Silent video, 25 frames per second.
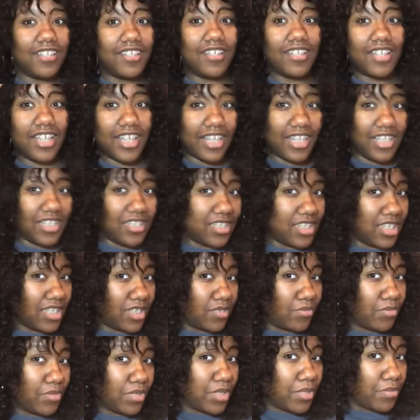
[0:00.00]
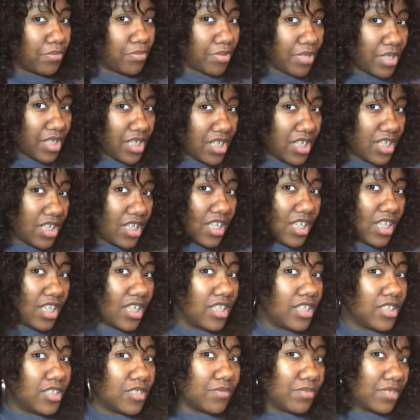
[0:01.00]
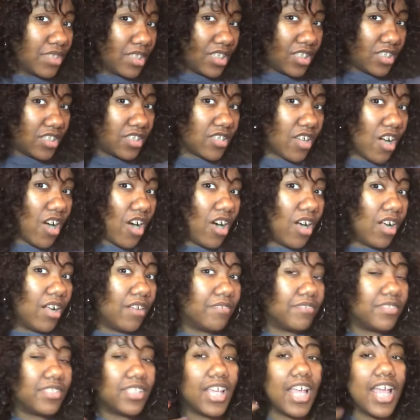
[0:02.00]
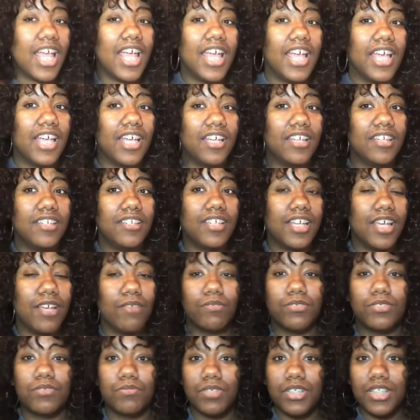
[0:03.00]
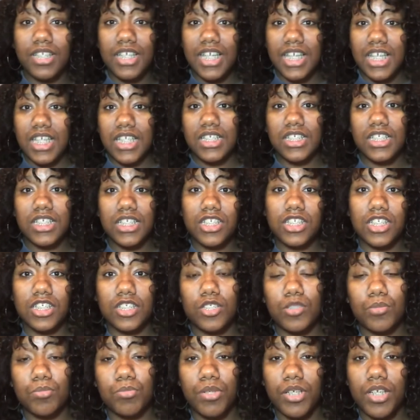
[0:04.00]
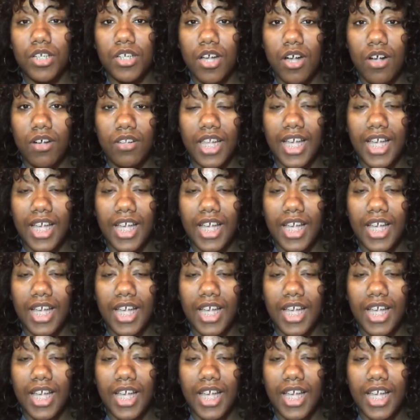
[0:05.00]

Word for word: Like it's, it's really pretty, it's really soft, and it was really easy just to put it on.